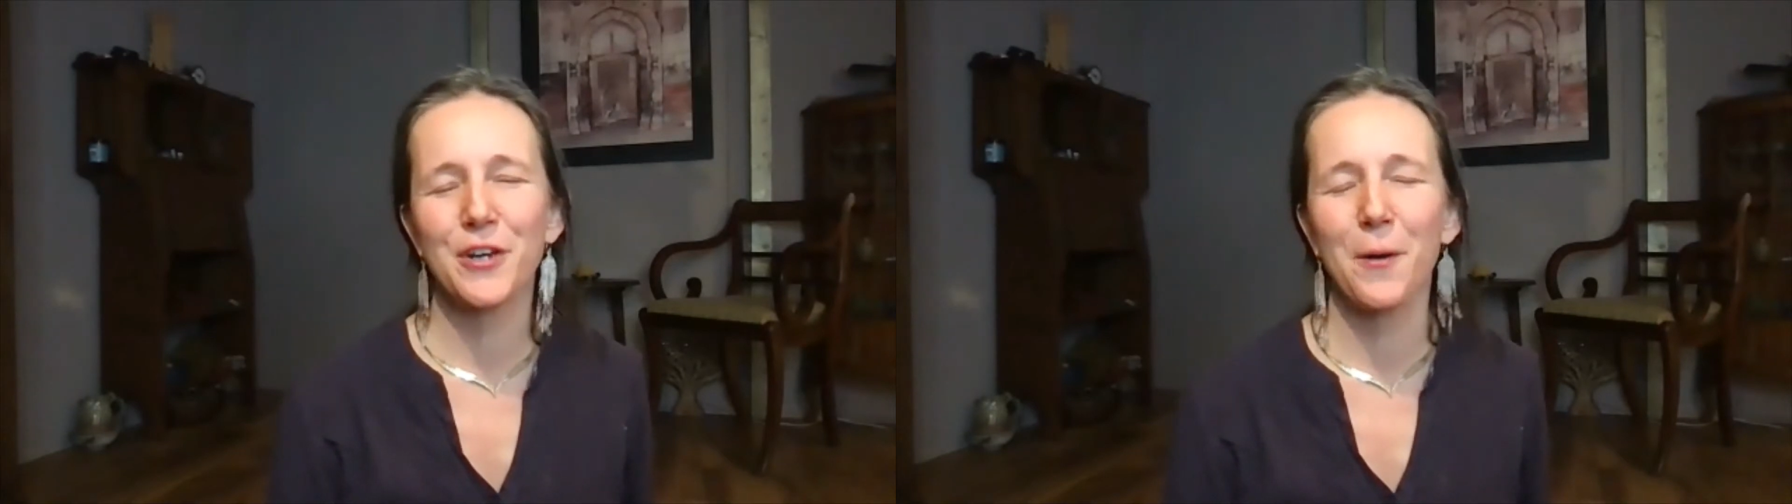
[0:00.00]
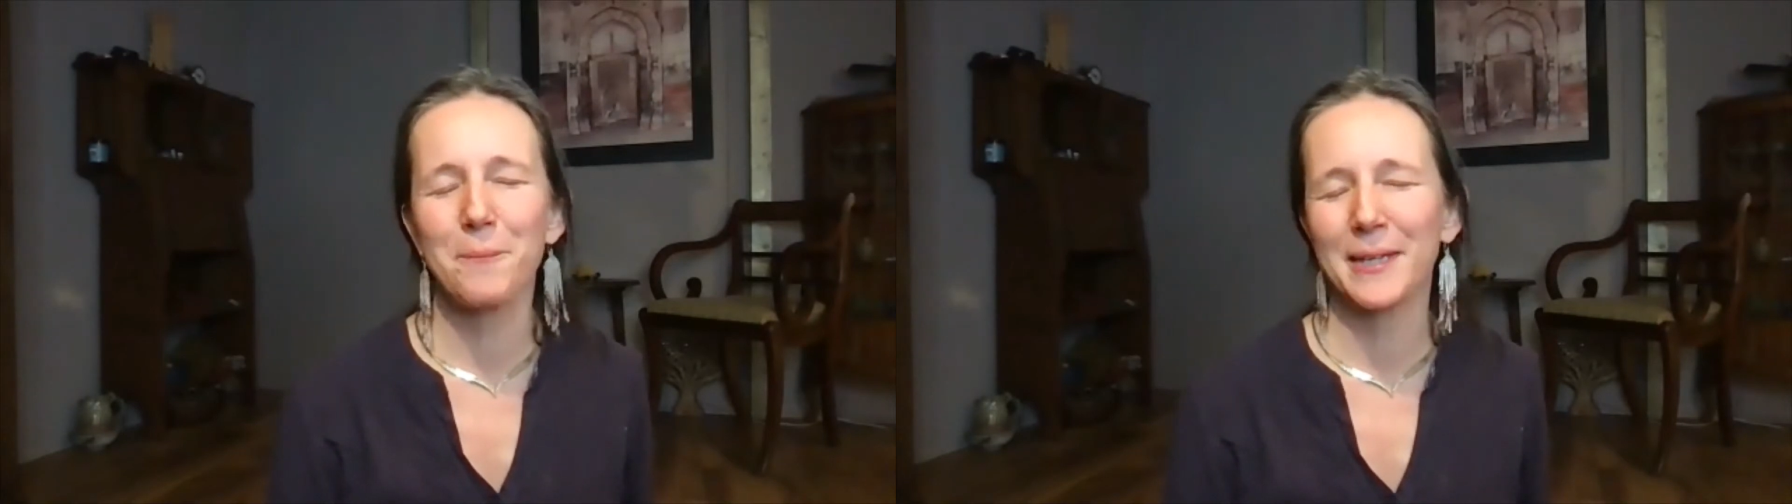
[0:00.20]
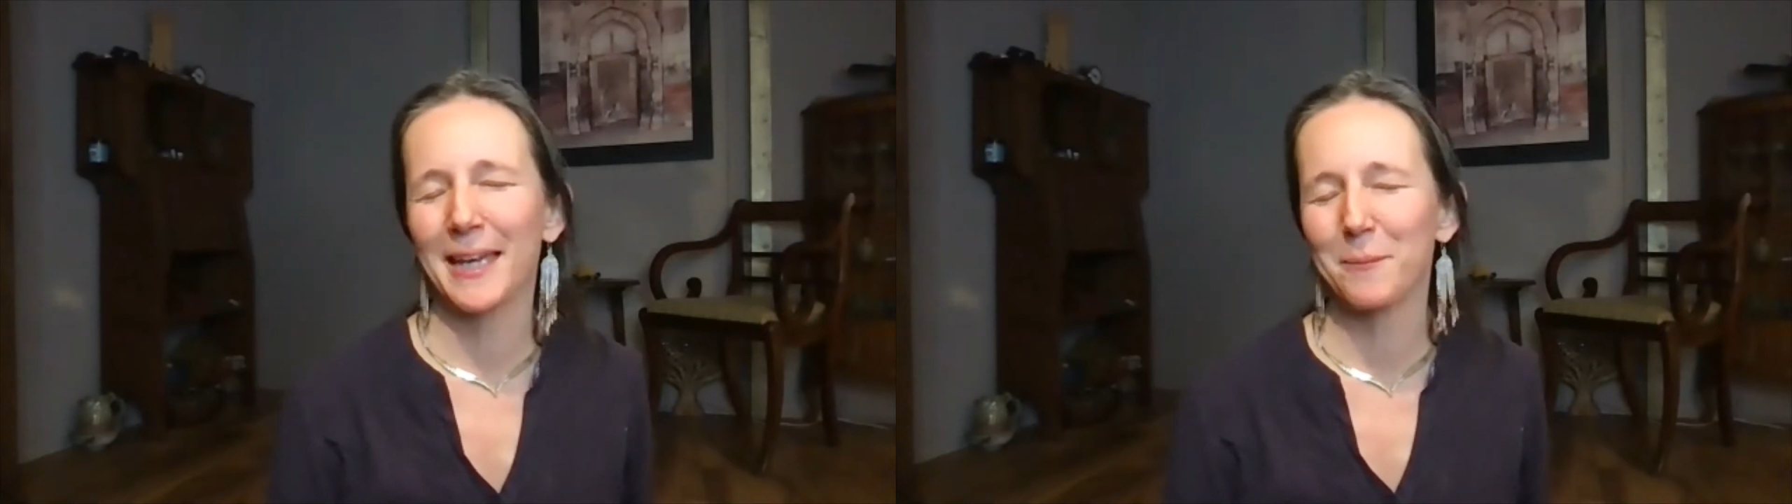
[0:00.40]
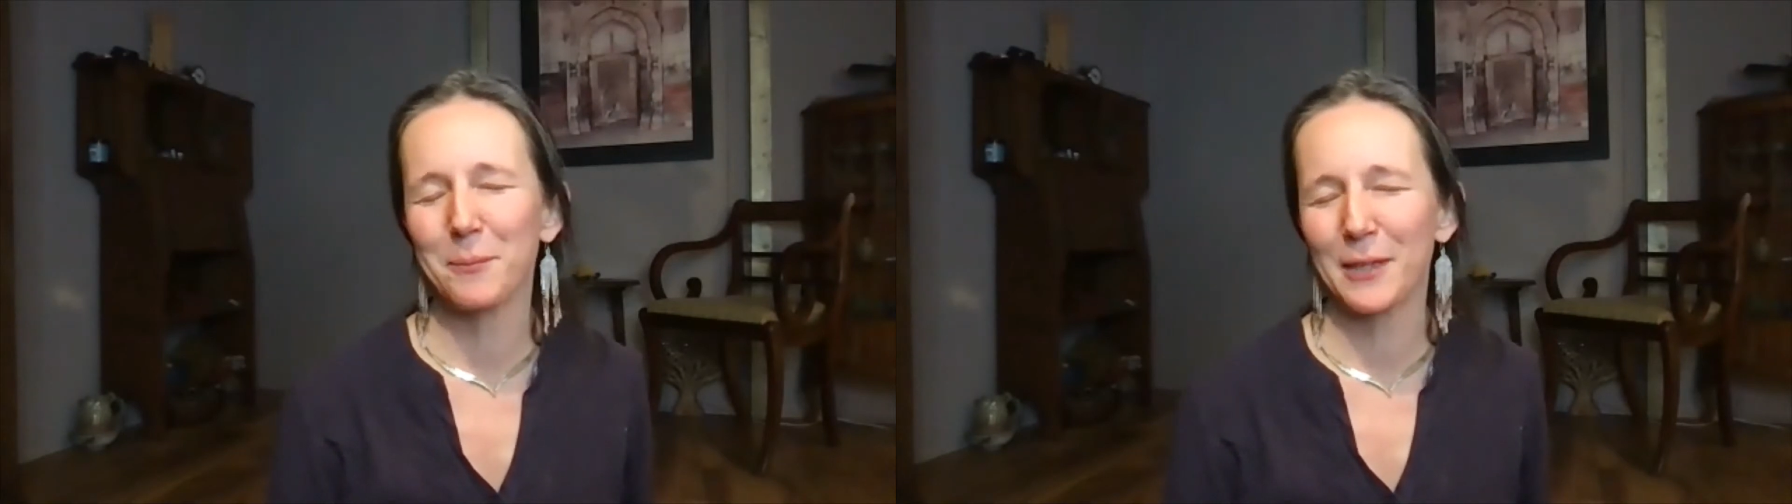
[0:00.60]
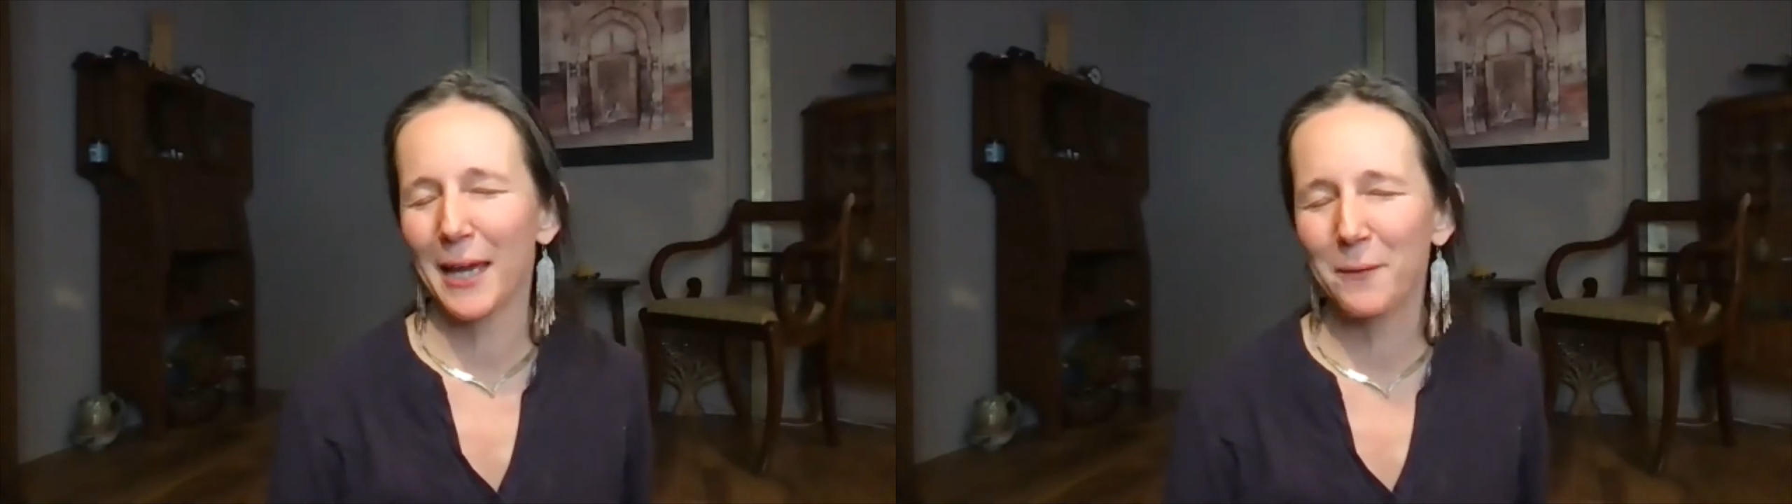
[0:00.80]
not being able to
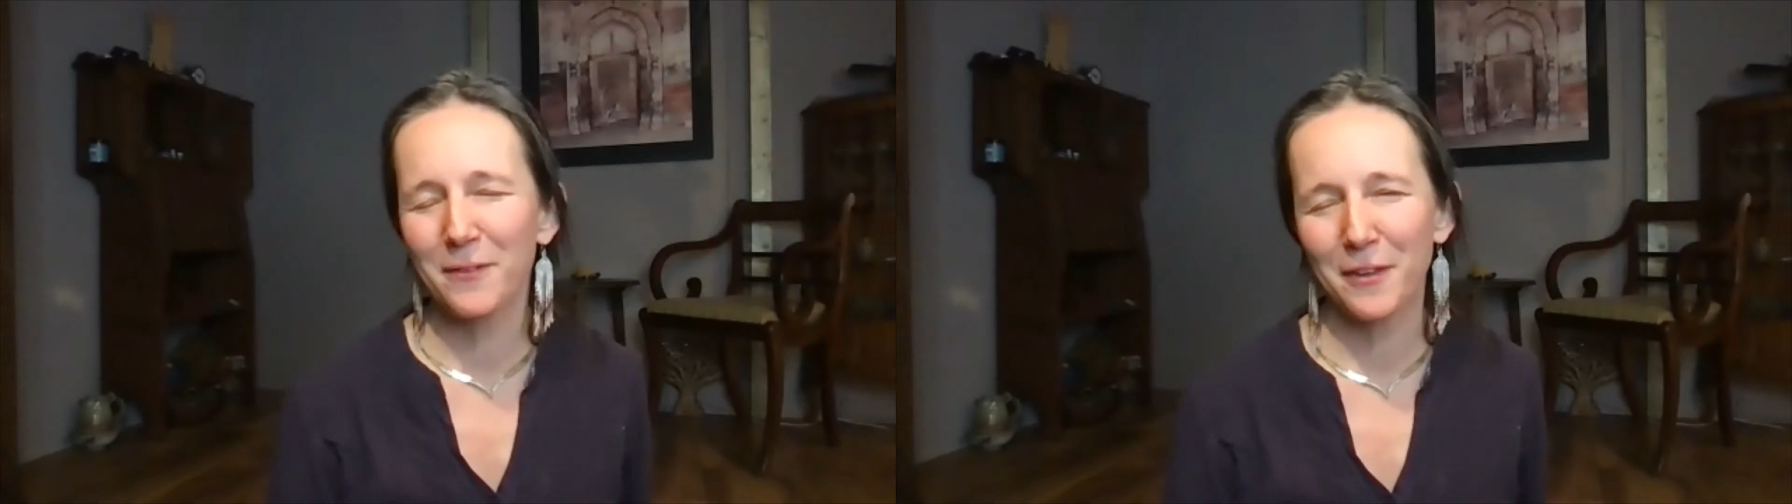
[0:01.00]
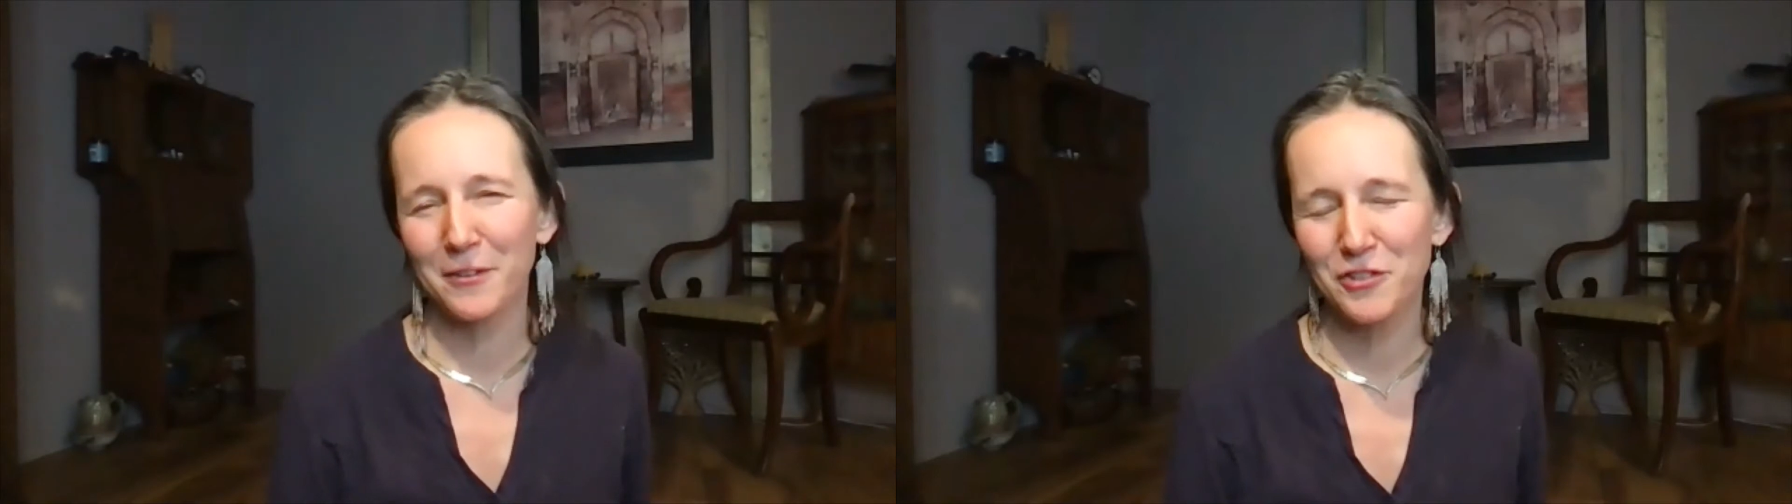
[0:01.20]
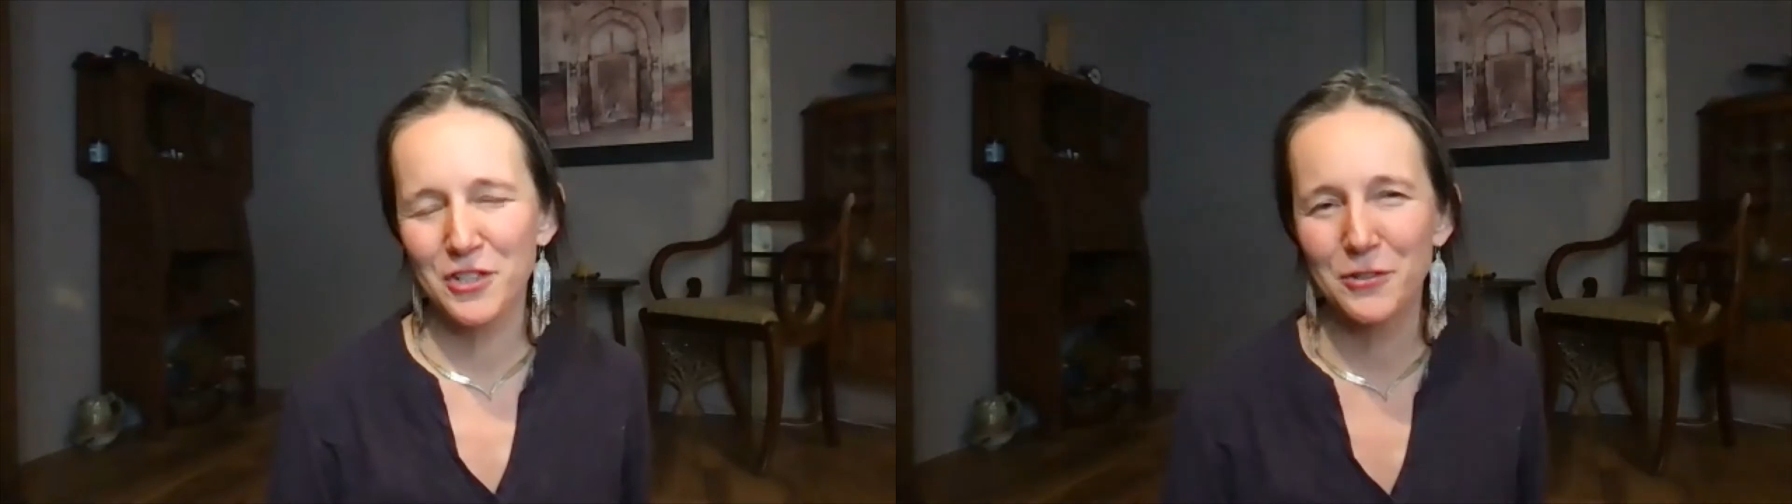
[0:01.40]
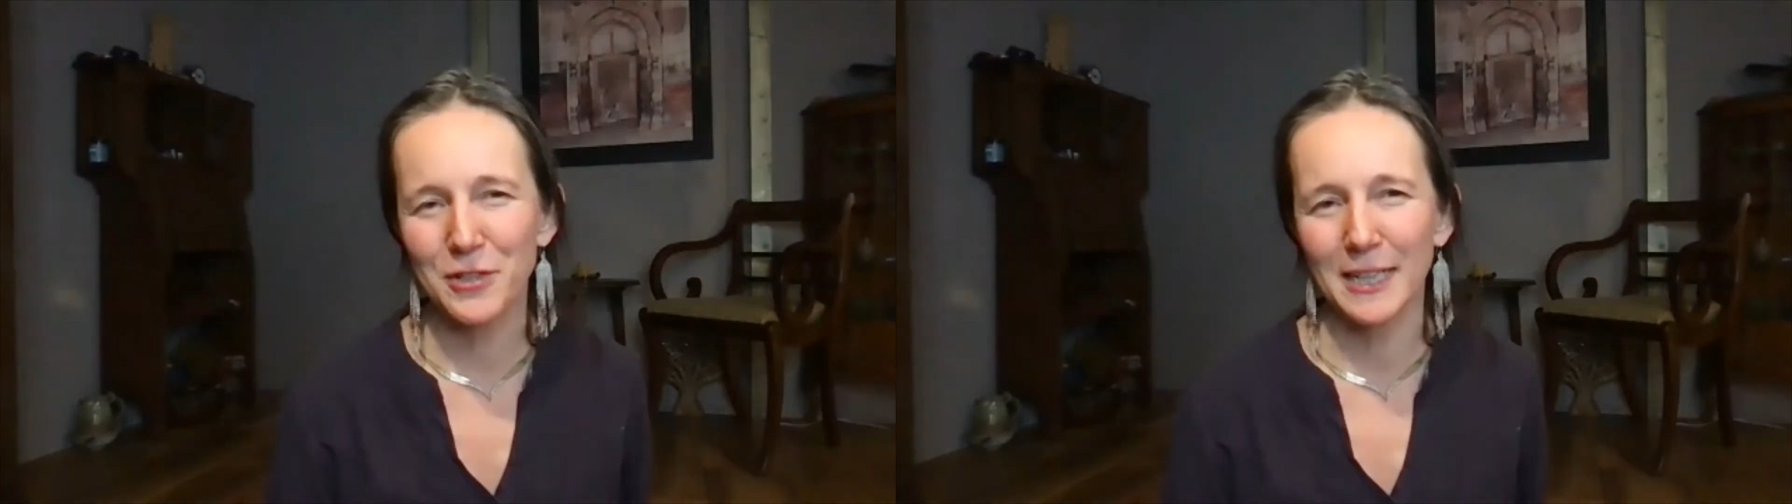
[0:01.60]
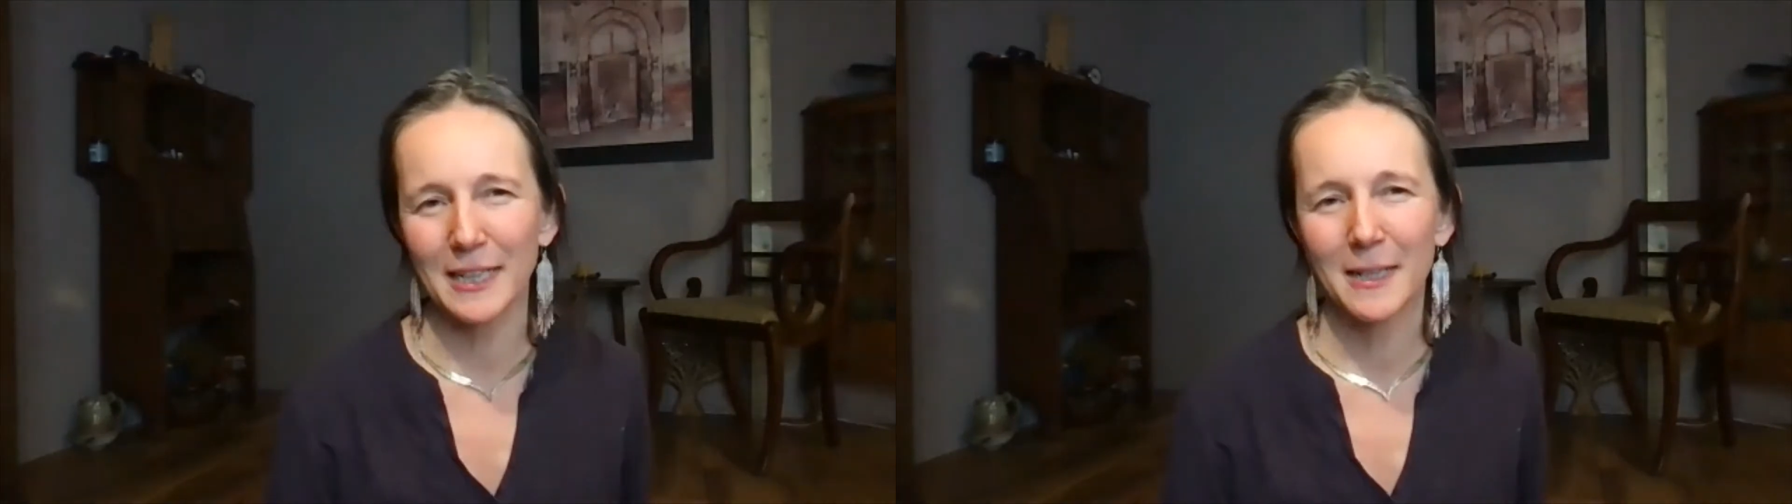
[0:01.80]
play with other children.